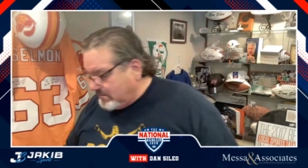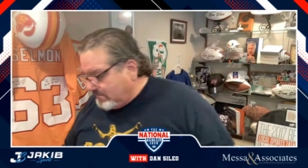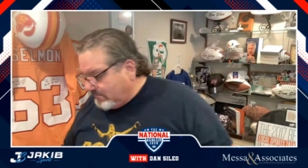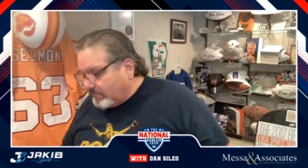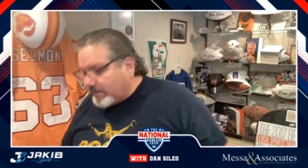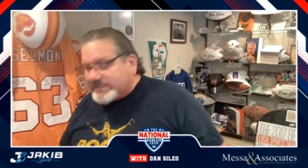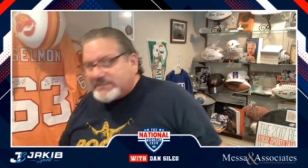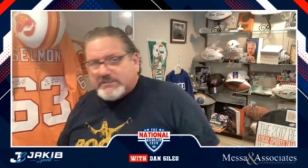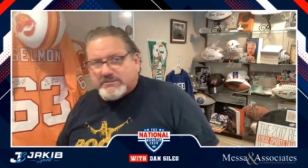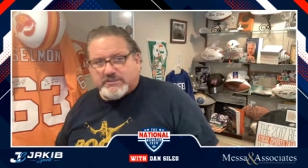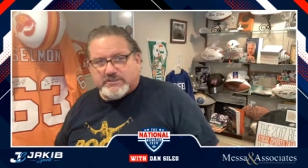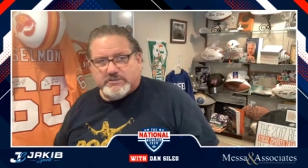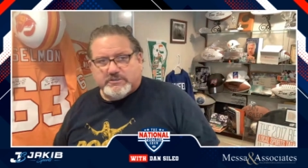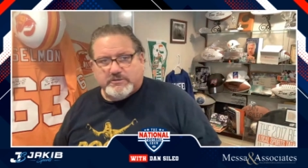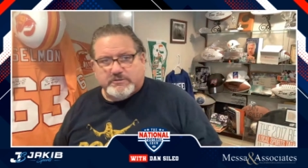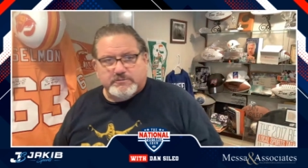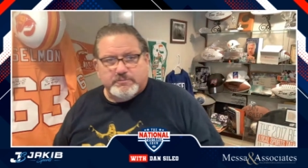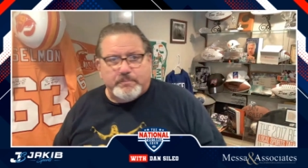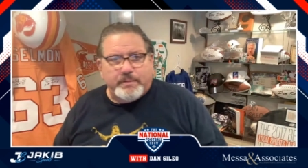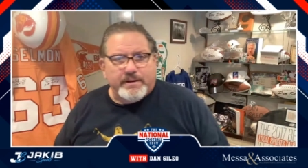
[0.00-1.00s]
Wentz is,
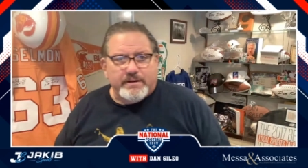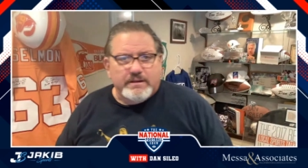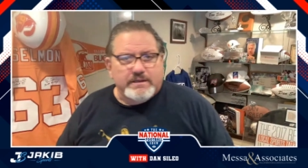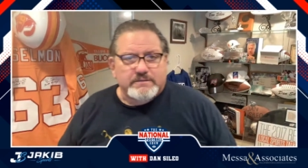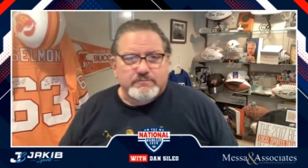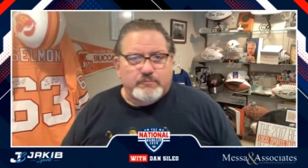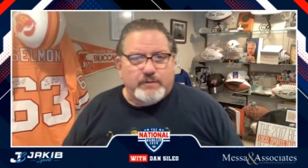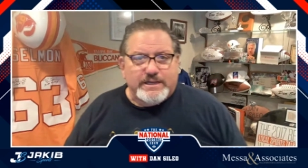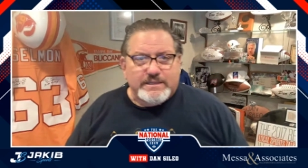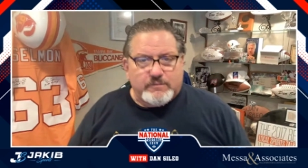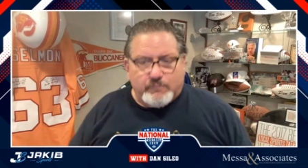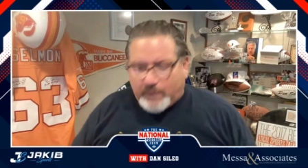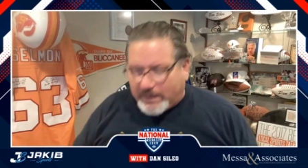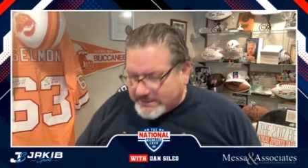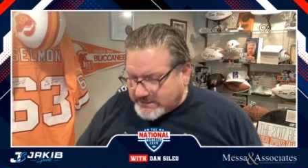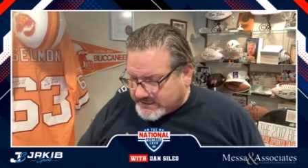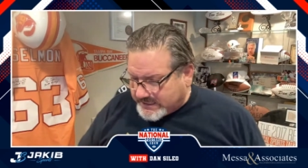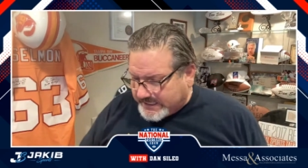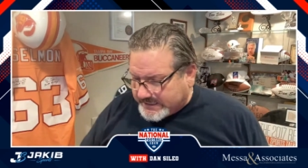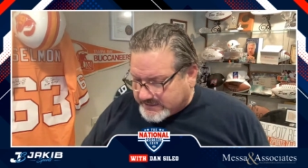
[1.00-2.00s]
a,
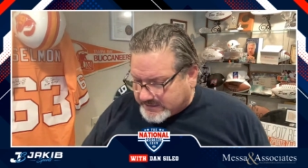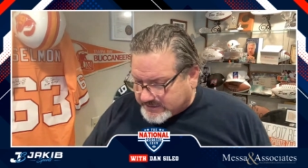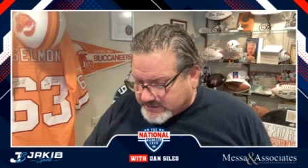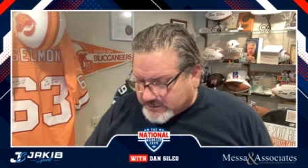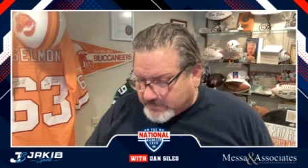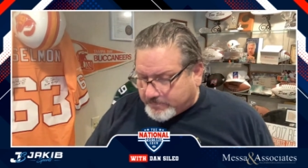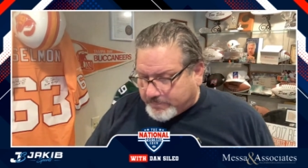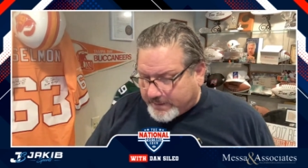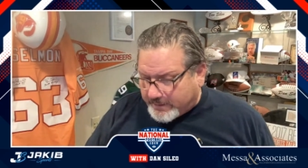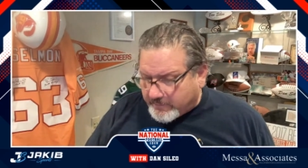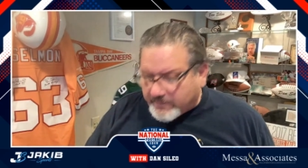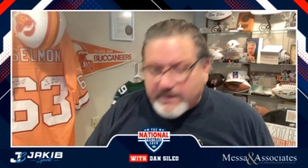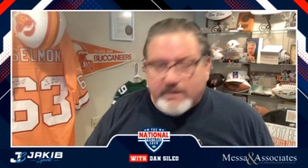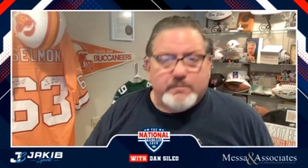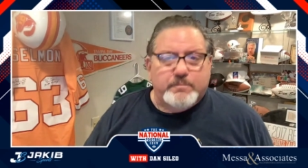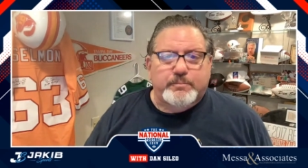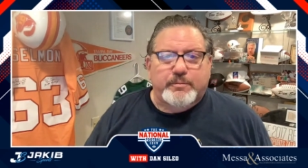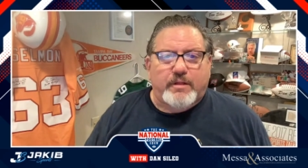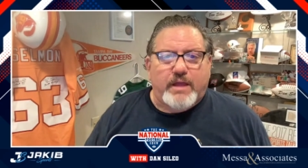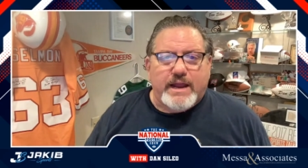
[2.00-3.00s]
Wentz is a superior
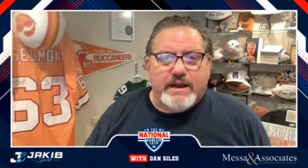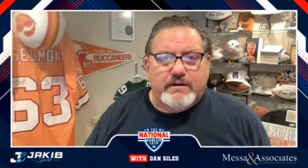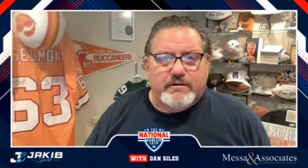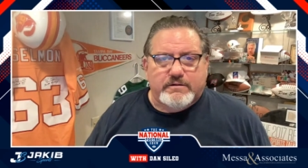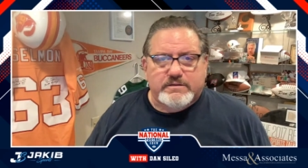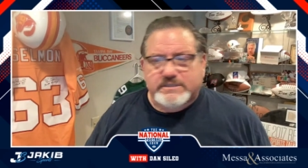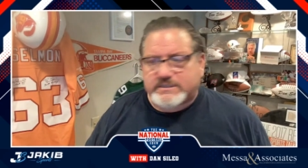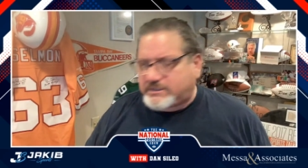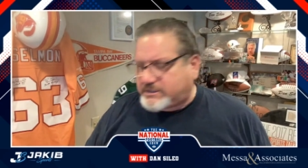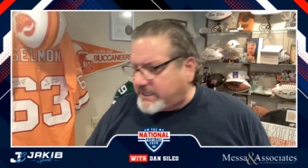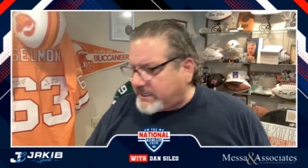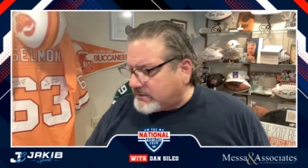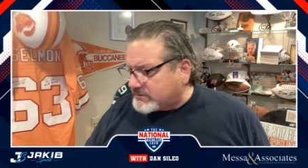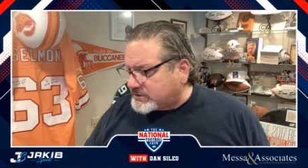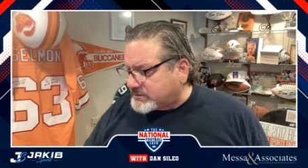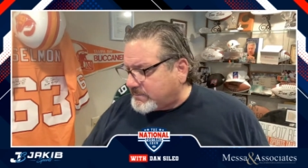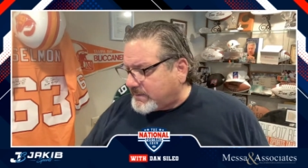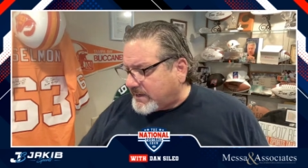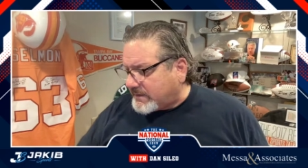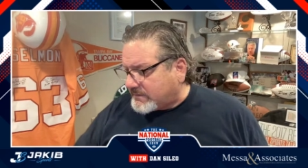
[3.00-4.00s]
player to Geno
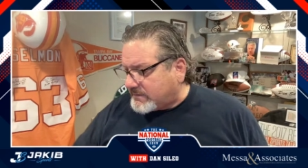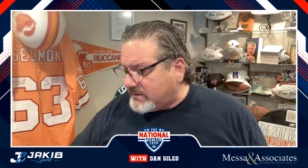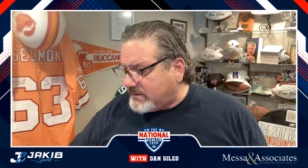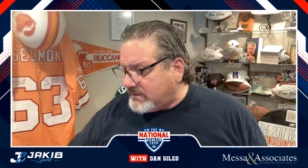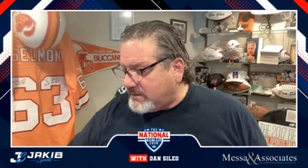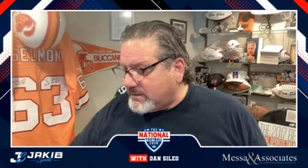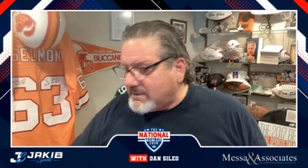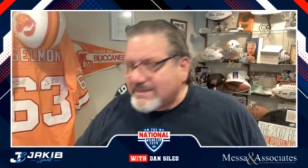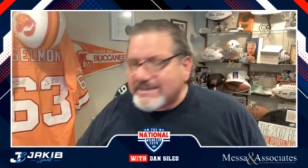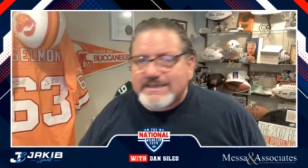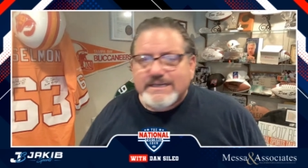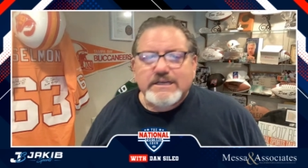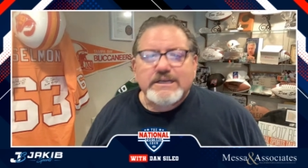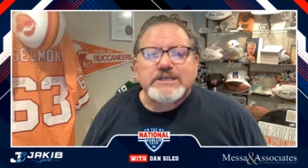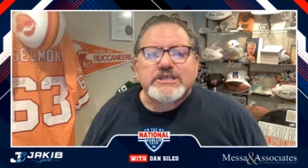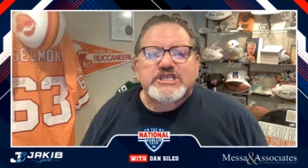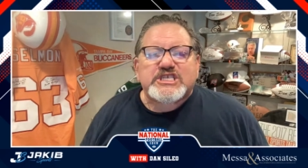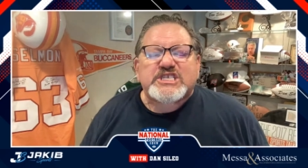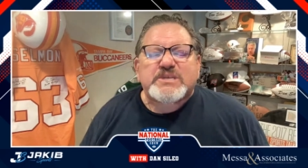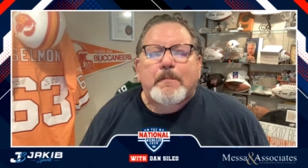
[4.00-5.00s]
Smith.
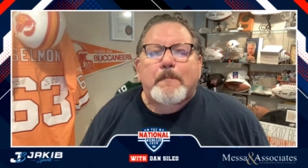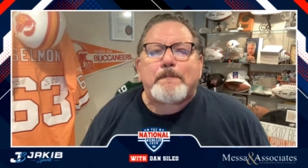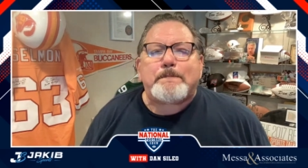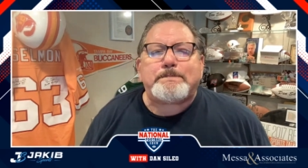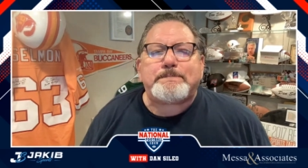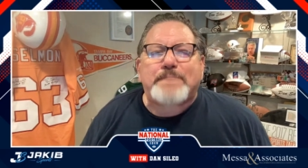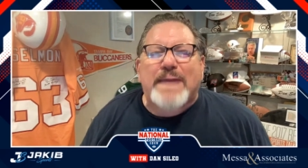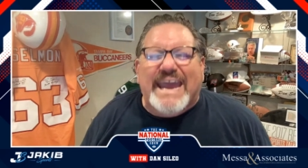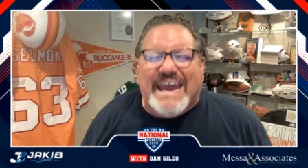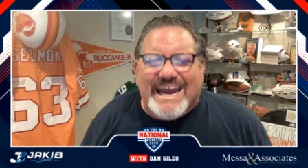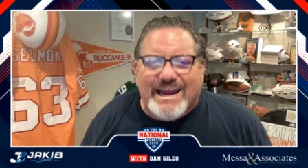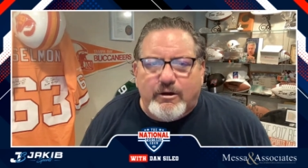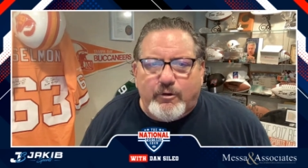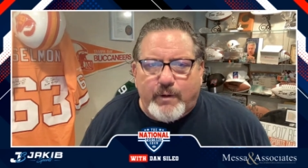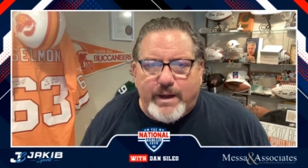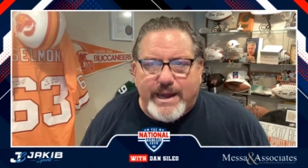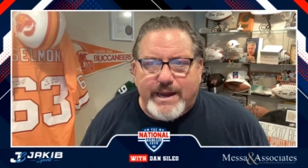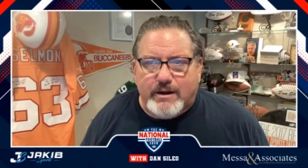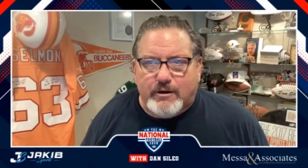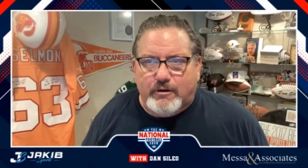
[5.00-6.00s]

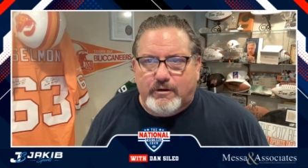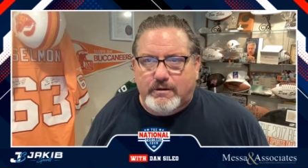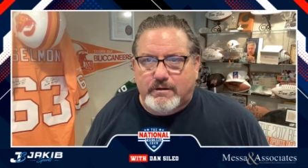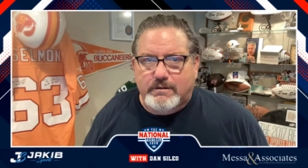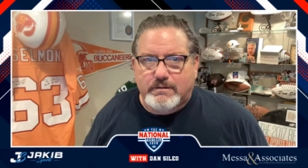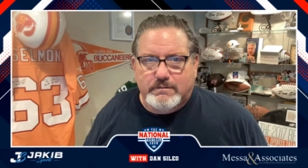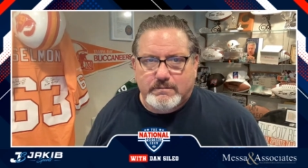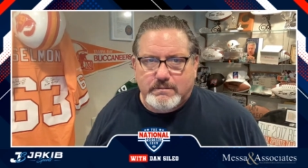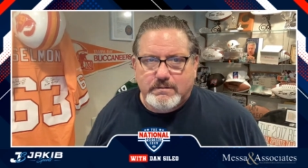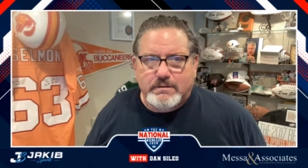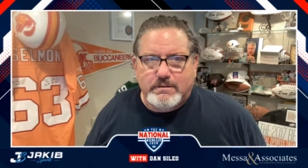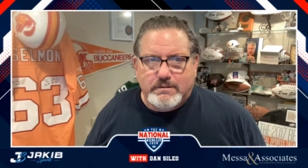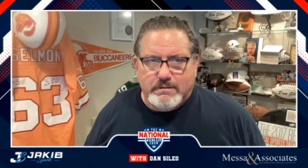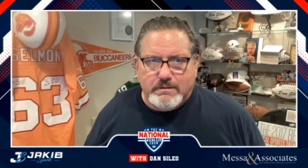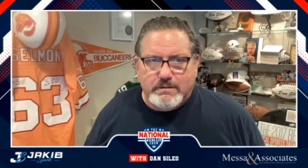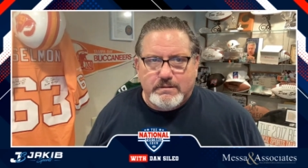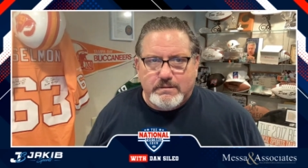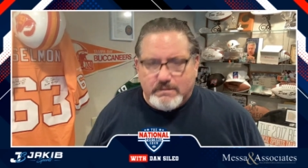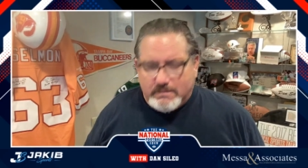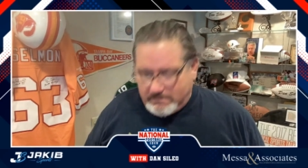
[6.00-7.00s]
Superior
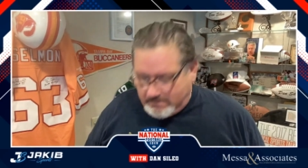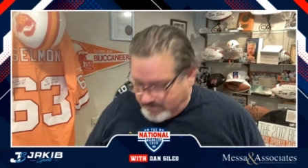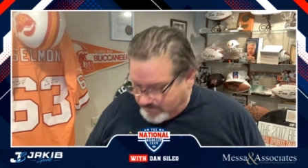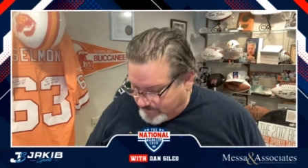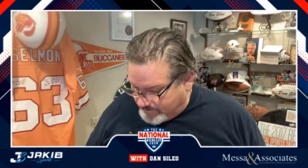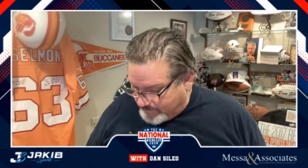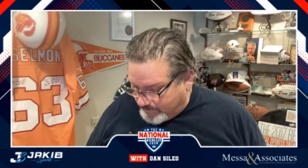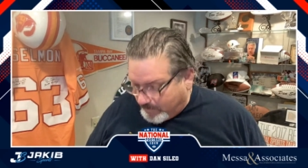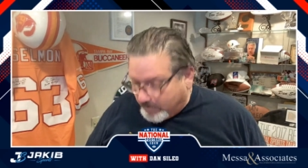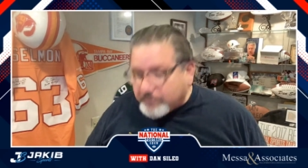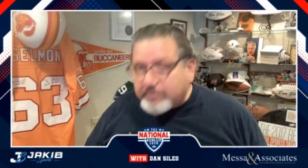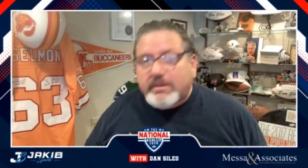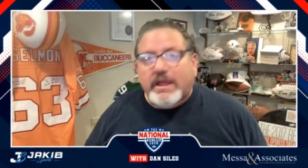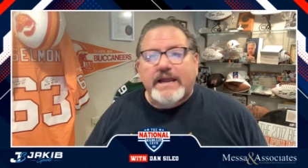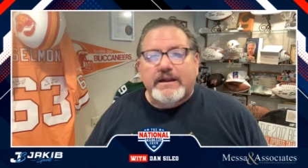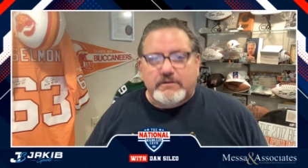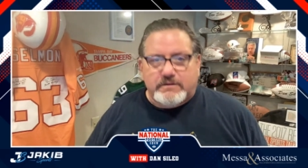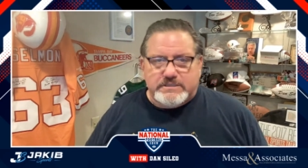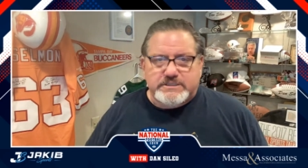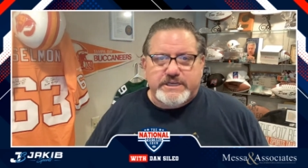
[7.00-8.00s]

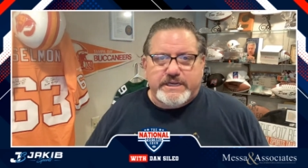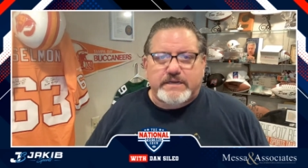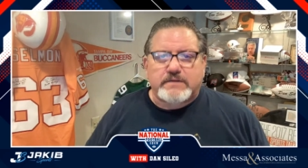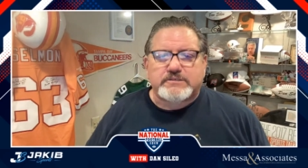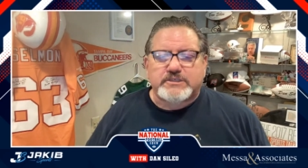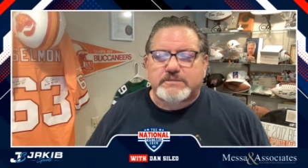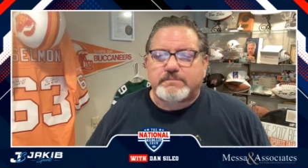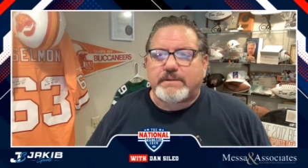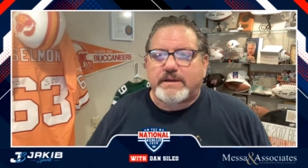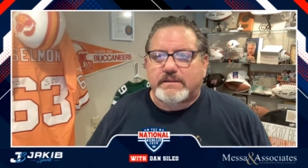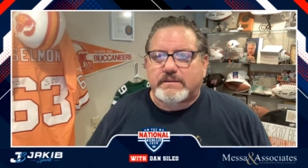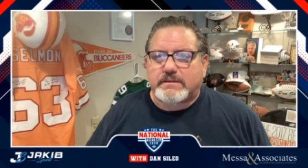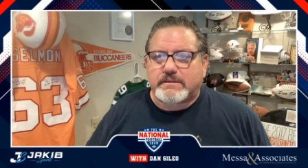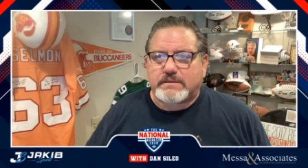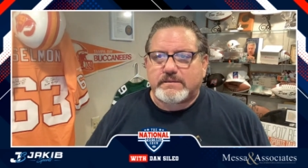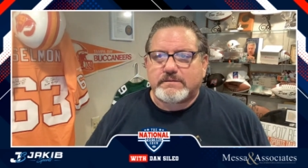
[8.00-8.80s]
player to Geno Smith.